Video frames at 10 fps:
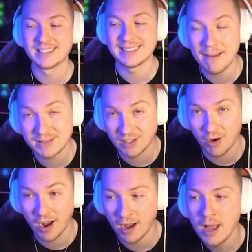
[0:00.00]
many steps
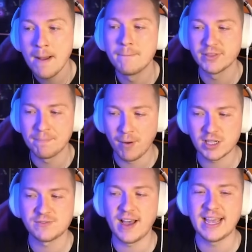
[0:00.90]
there are, but the
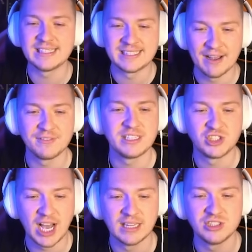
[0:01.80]
boss fight is definitely
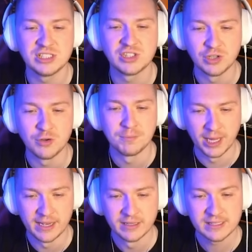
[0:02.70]
challenging to new
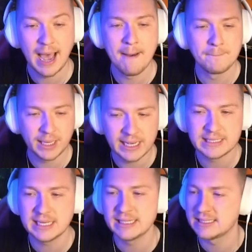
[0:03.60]
players. I'm
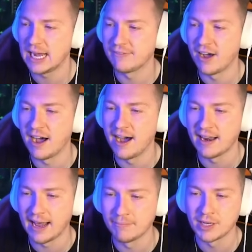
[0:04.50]
placing it inside of
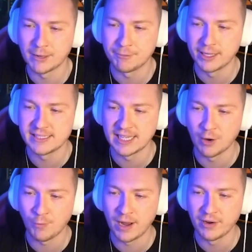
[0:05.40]
hard, and I'm going to place
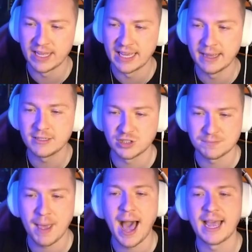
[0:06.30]
it around here,
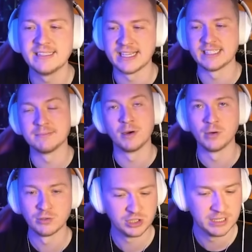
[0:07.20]
just behind
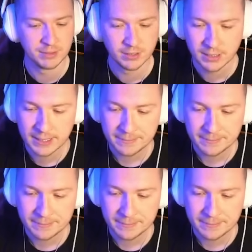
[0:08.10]
Zetsubo no Shima.